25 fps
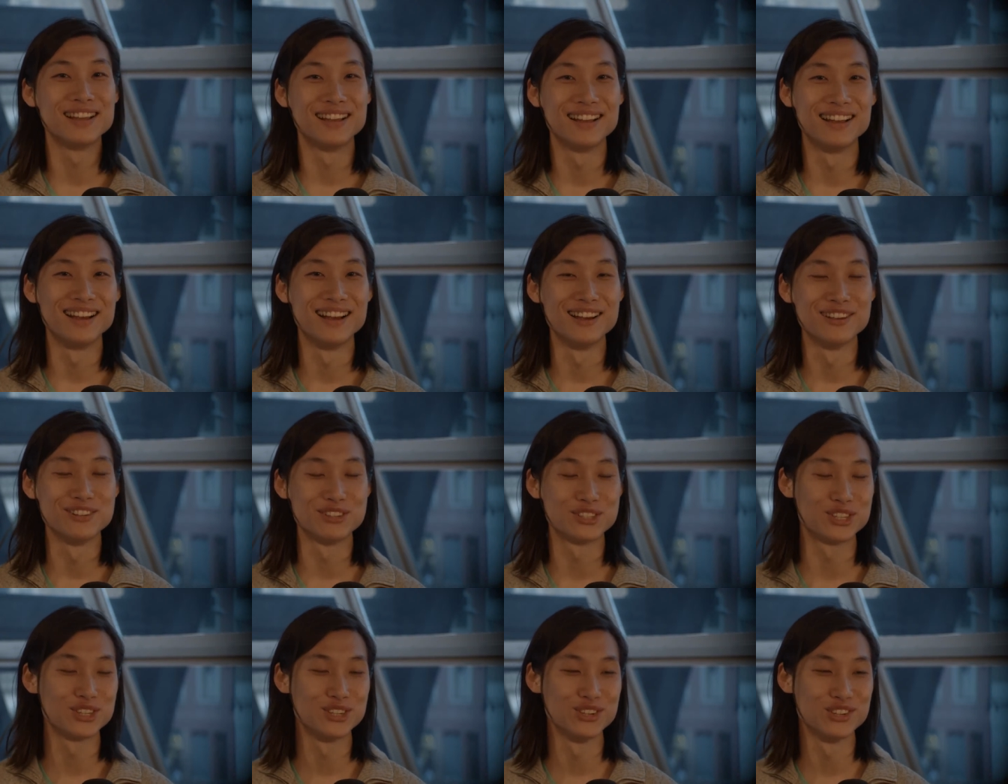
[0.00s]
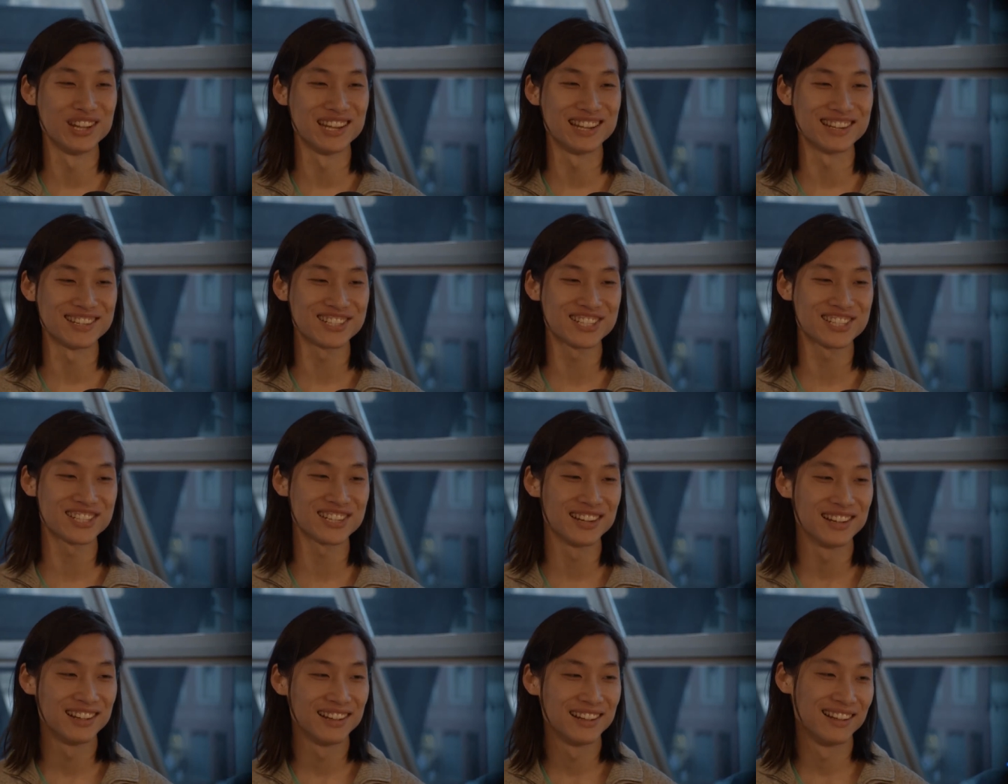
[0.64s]
Uh,
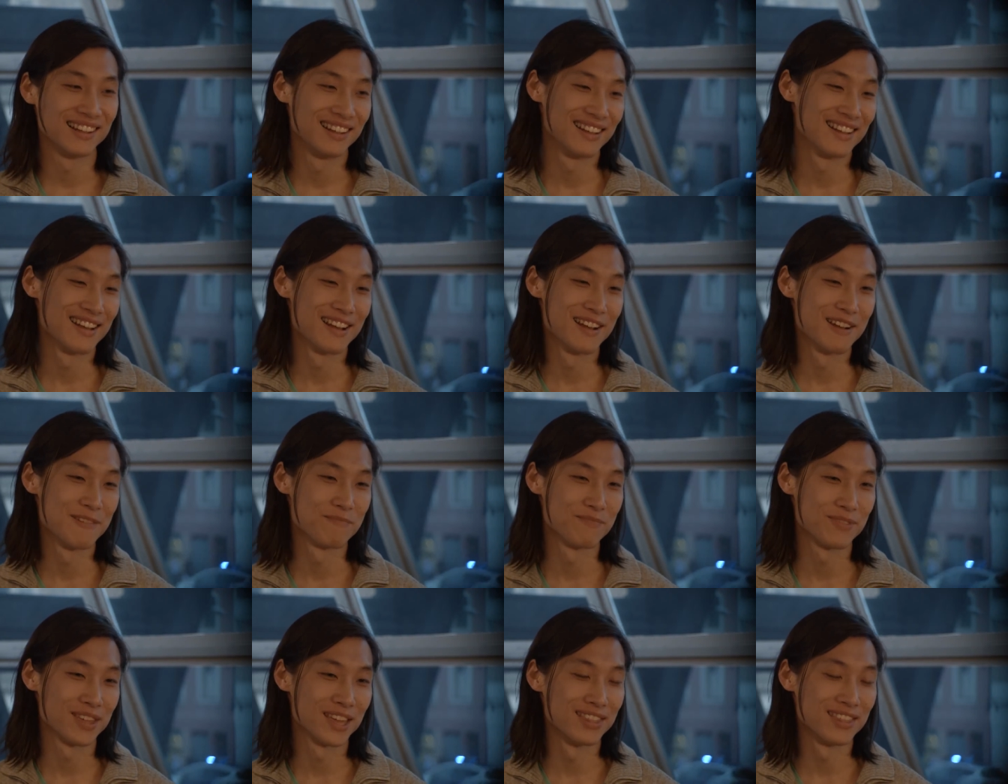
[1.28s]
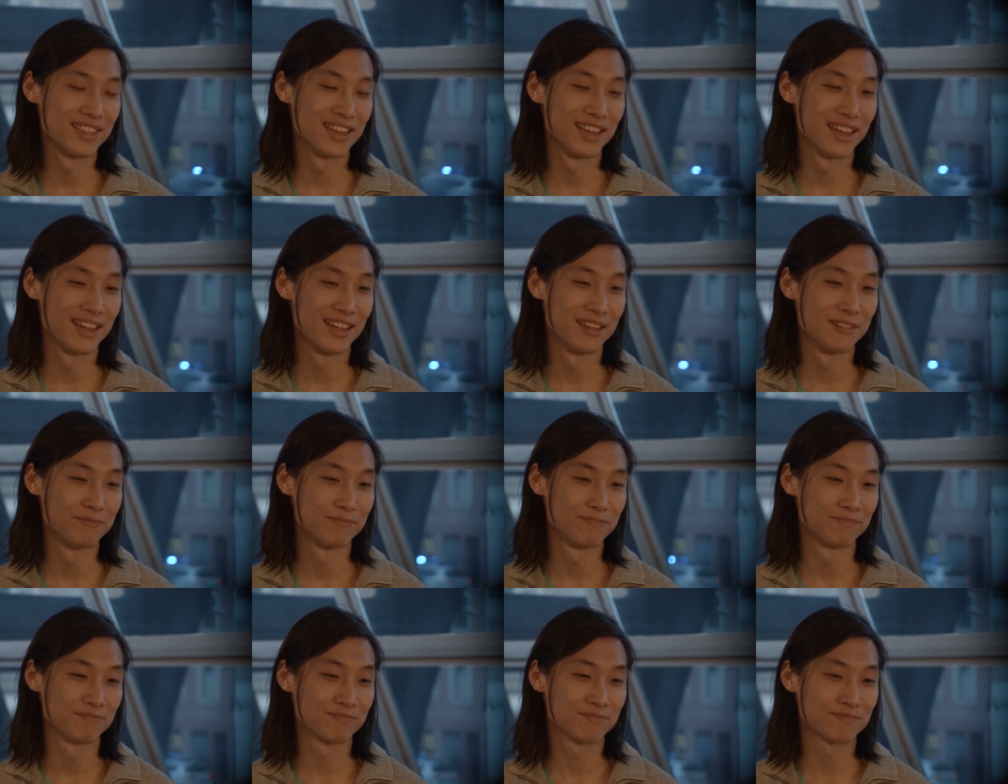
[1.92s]
soonish, um, and
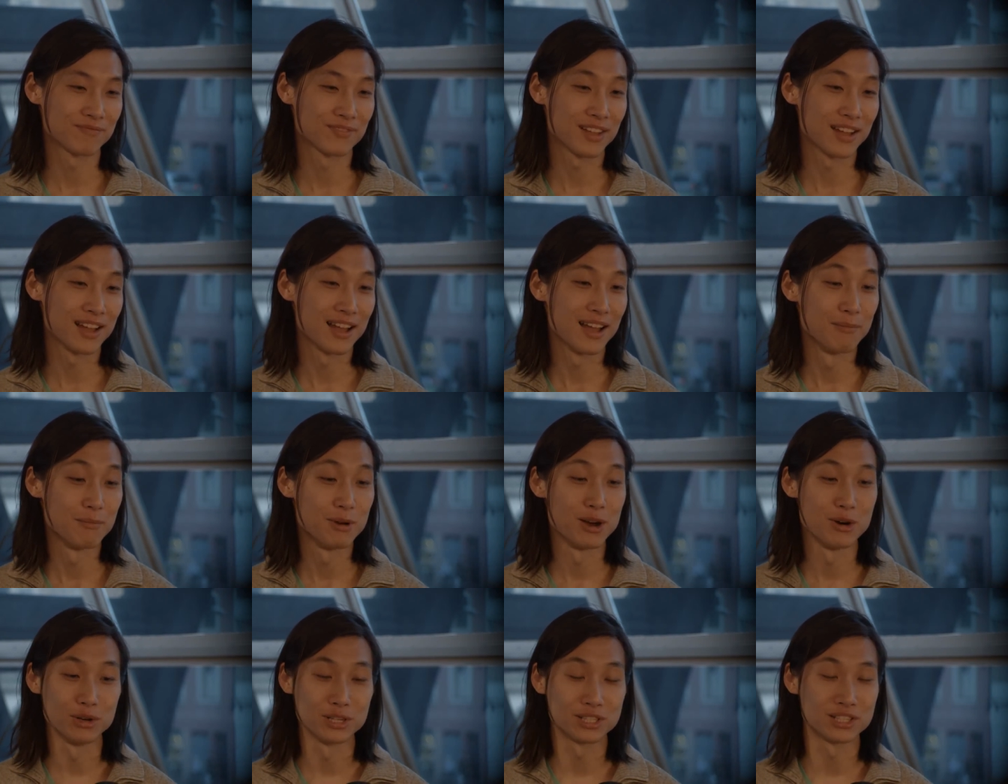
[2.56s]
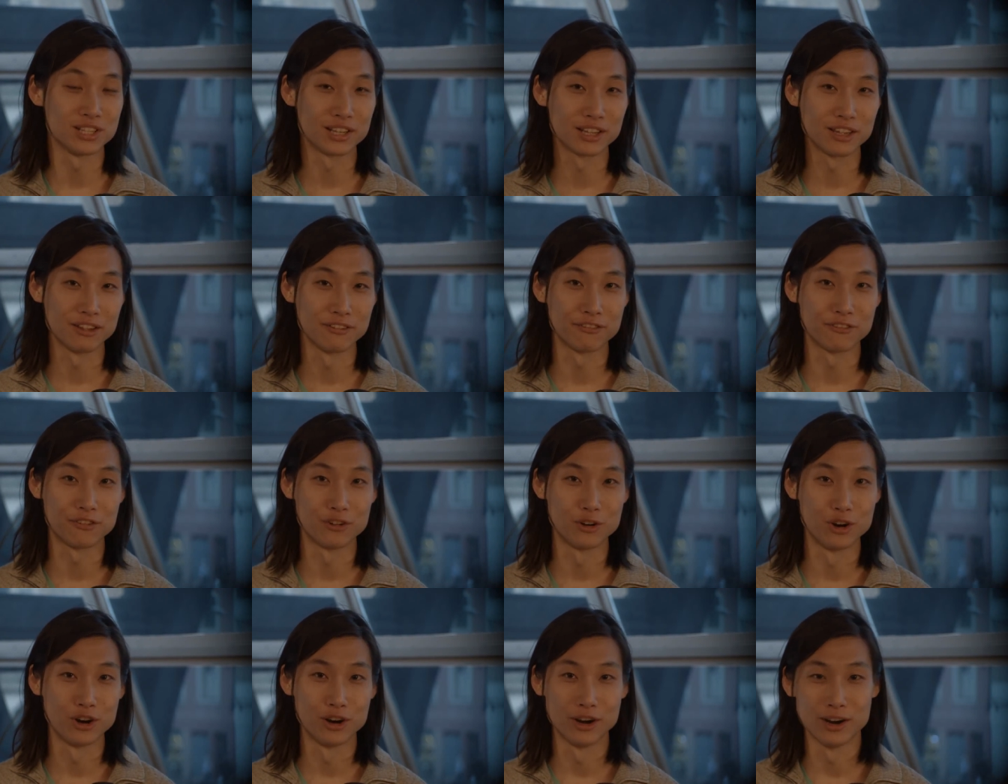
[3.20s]
then I'm always looking
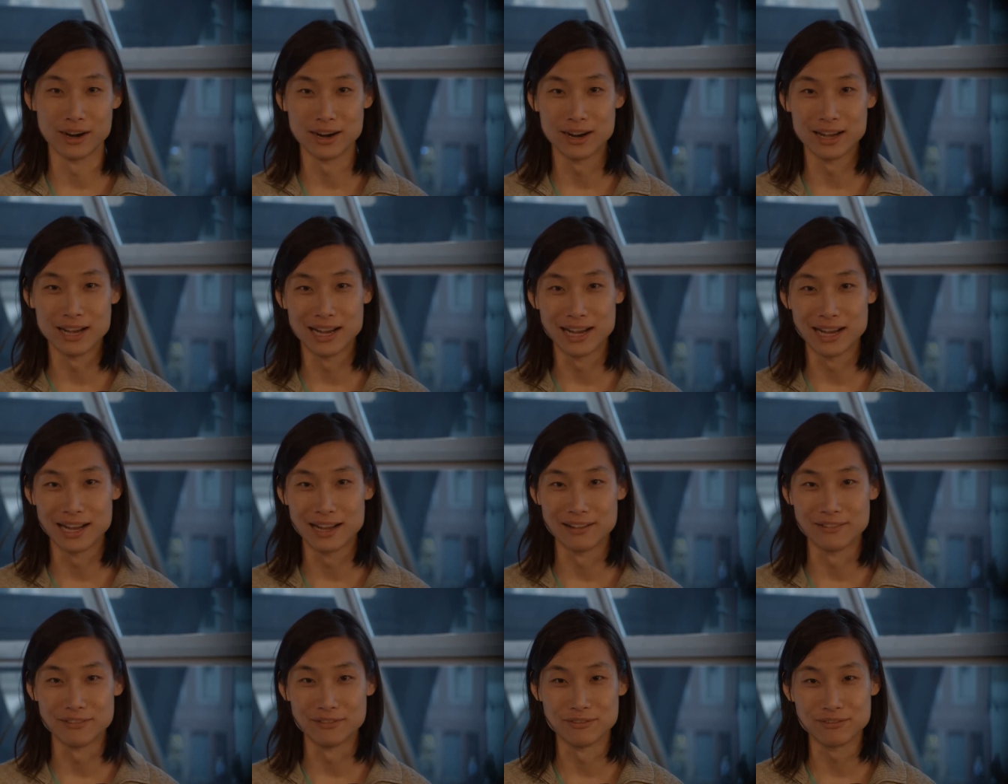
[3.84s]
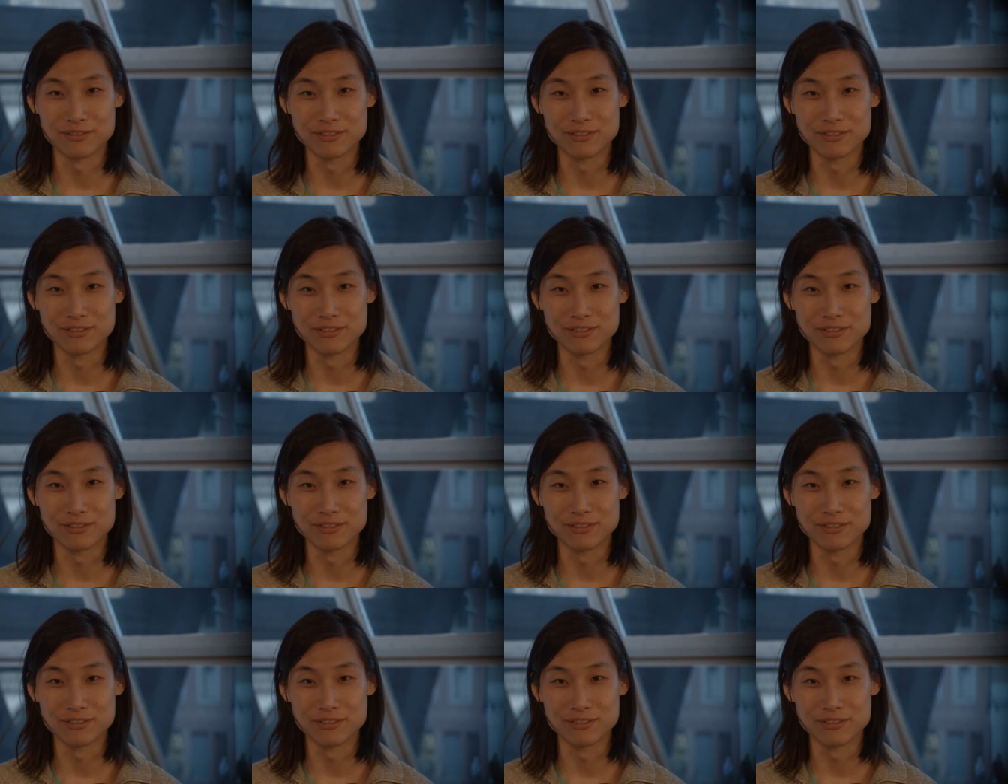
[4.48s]
for uh,